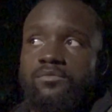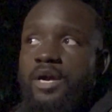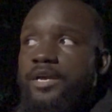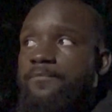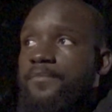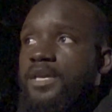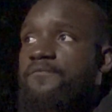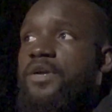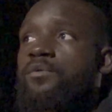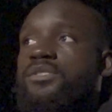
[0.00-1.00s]
right?
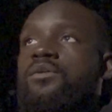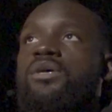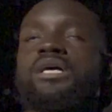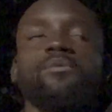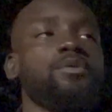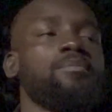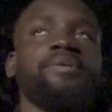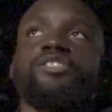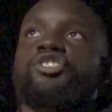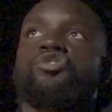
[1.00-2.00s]
If there was no God, we would have
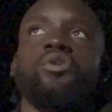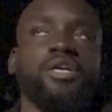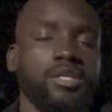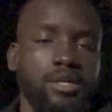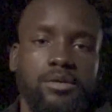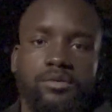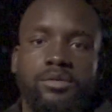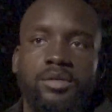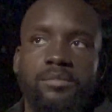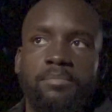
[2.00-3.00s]
been destroyed, killed.
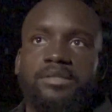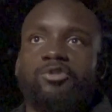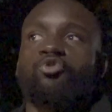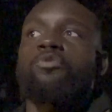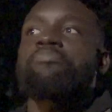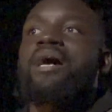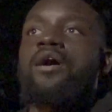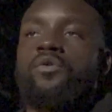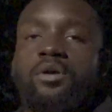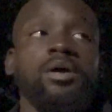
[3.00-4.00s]
But through the
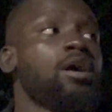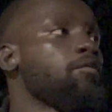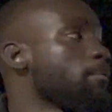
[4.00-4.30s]
power of